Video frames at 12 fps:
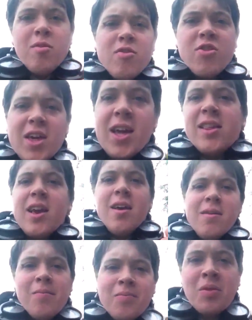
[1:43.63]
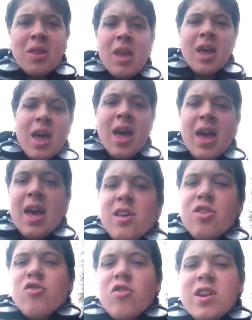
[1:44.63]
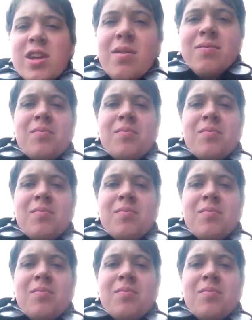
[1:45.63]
and theatre, history,